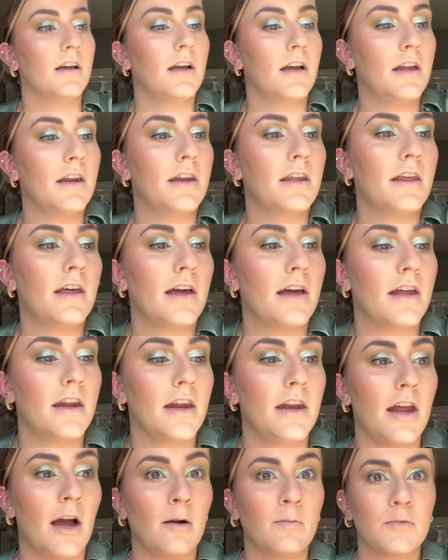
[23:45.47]
And then
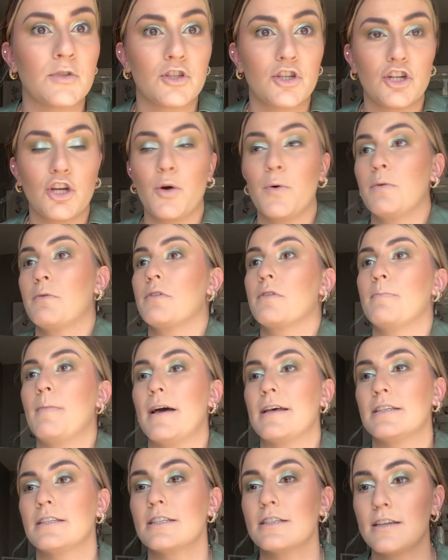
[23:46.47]
now I'm just gonna go in with
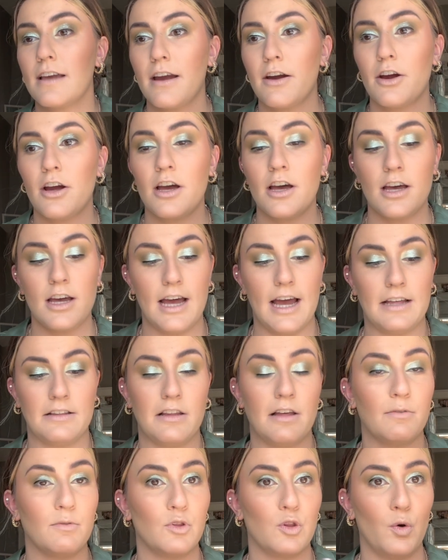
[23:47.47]
mascara. I
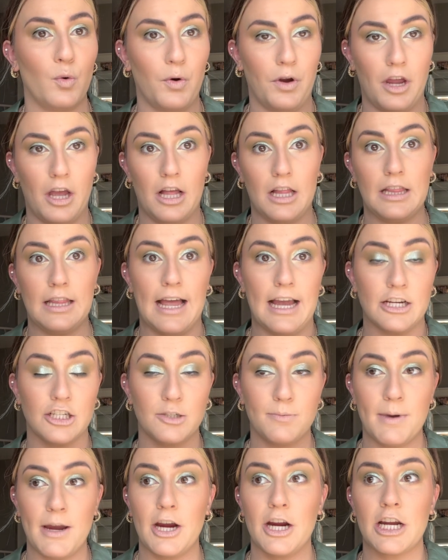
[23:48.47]
love L'Oreal Lash
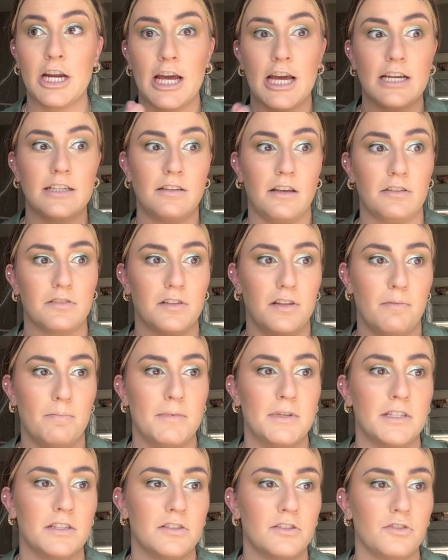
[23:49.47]
Paradise. I also love
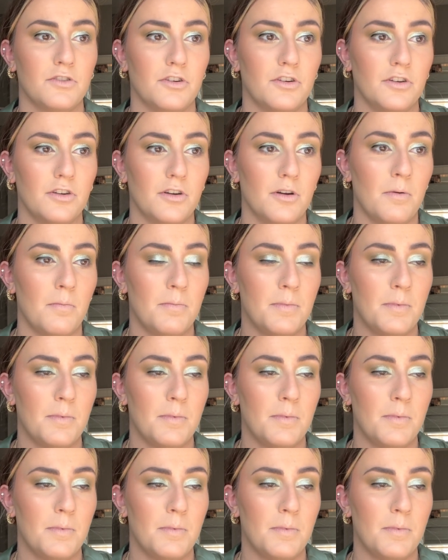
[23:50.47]
Monsieur